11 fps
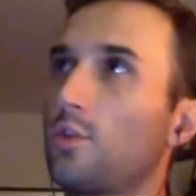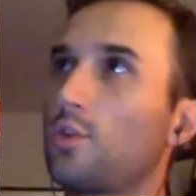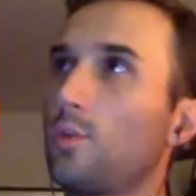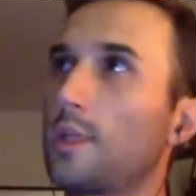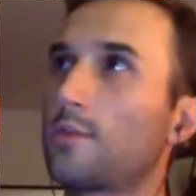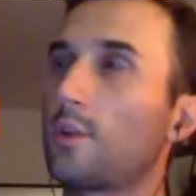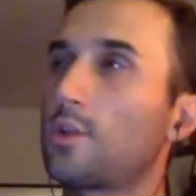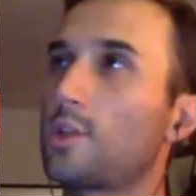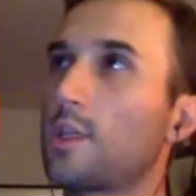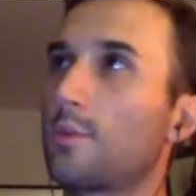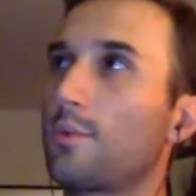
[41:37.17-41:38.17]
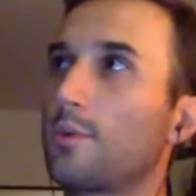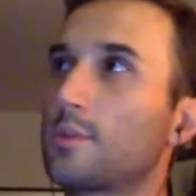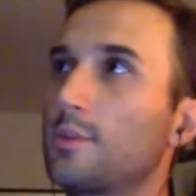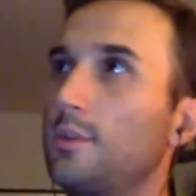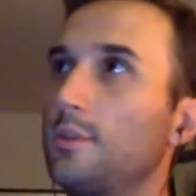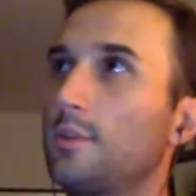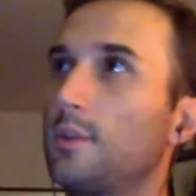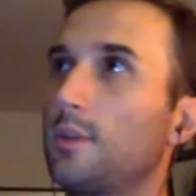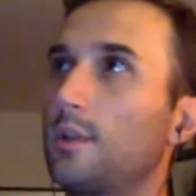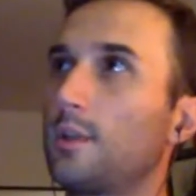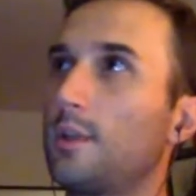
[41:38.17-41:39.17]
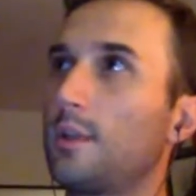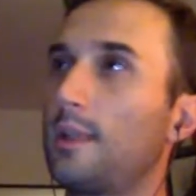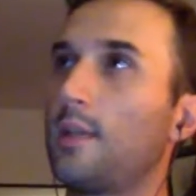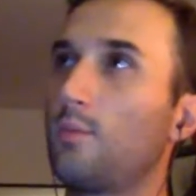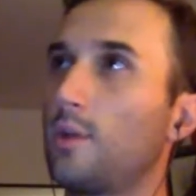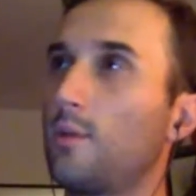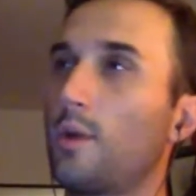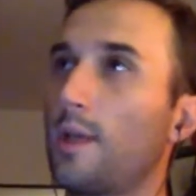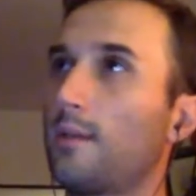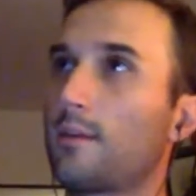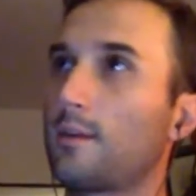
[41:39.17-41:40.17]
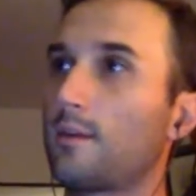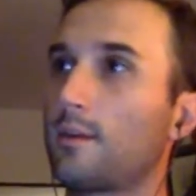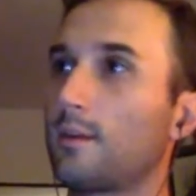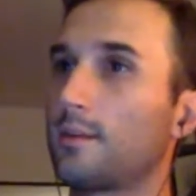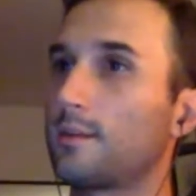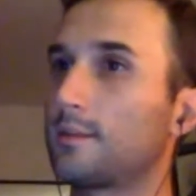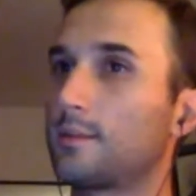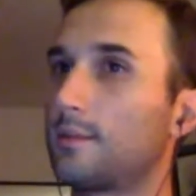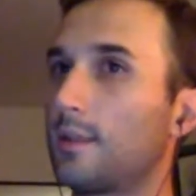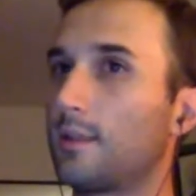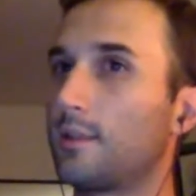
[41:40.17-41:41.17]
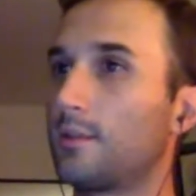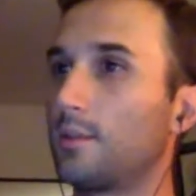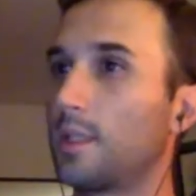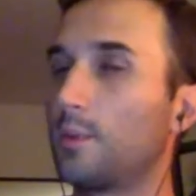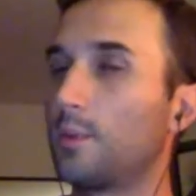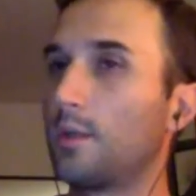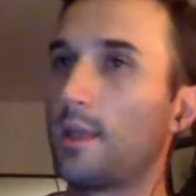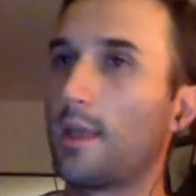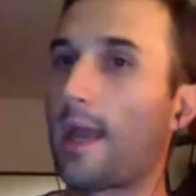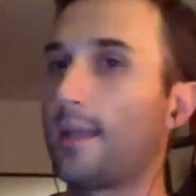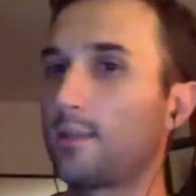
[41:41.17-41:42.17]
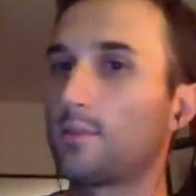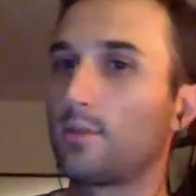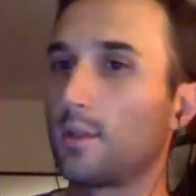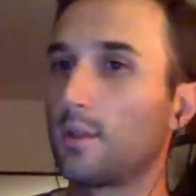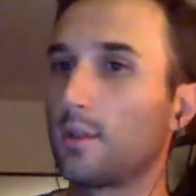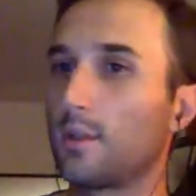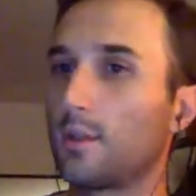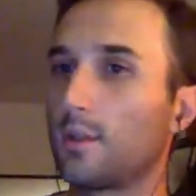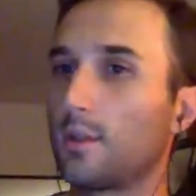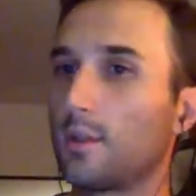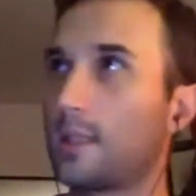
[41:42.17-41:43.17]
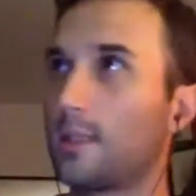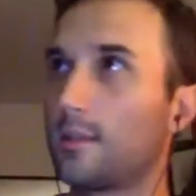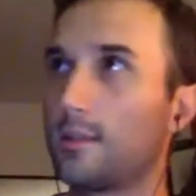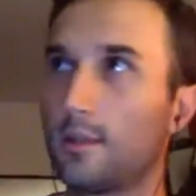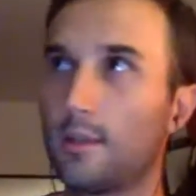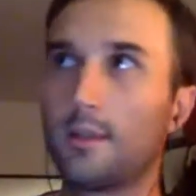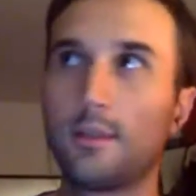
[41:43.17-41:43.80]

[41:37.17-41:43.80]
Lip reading: 2 weeks for the change proposal, and then we wait. I don't know. We add it to the bylaws, then